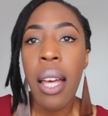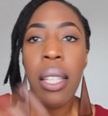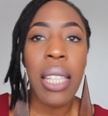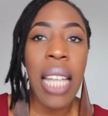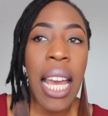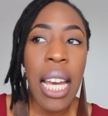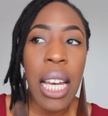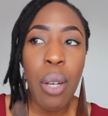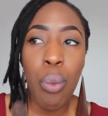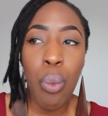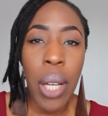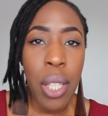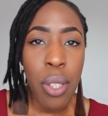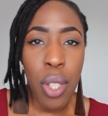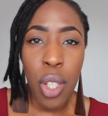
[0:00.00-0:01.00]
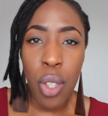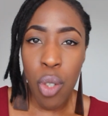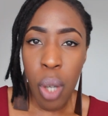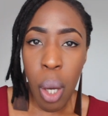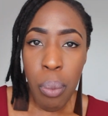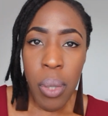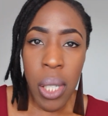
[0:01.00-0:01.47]
they went to the
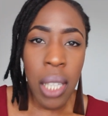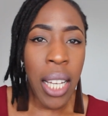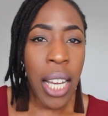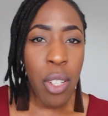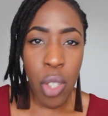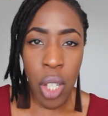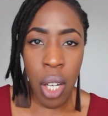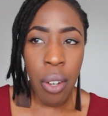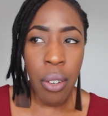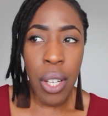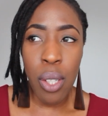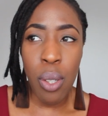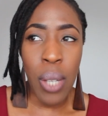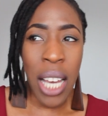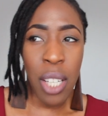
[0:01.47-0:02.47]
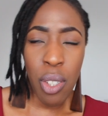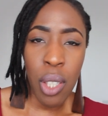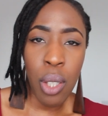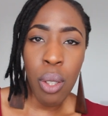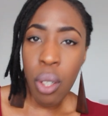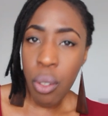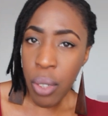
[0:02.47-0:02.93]
shops in Nigeria to
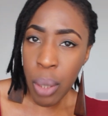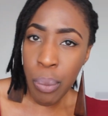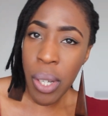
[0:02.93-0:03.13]
actually look for the